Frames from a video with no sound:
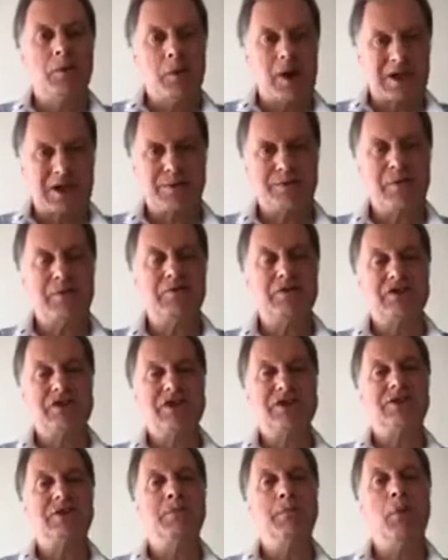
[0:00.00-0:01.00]
my experience
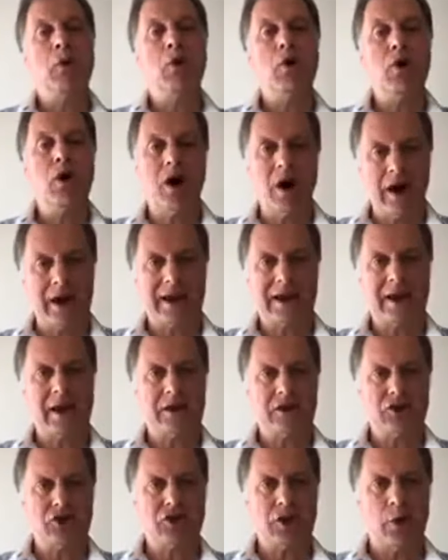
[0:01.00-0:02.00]
is the more I
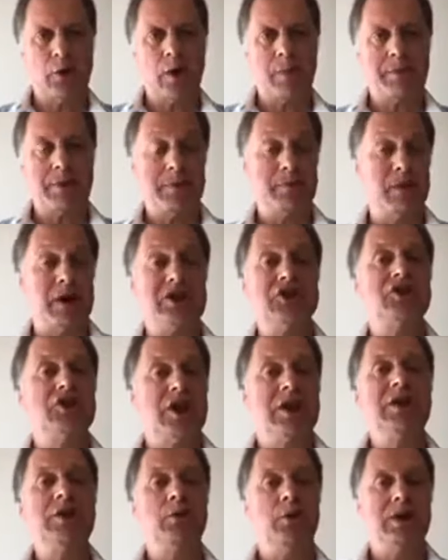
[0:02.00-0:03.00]
can show up in my
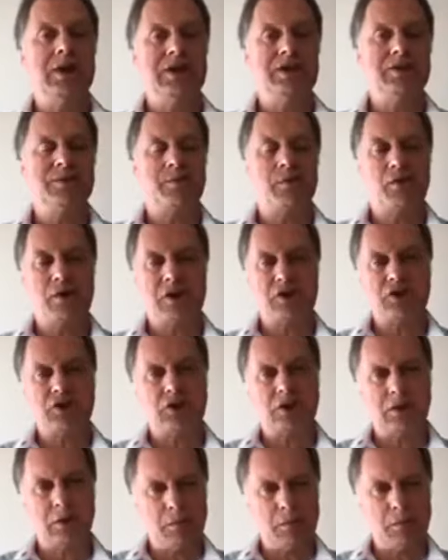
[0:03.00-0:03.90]
genuine inspiration,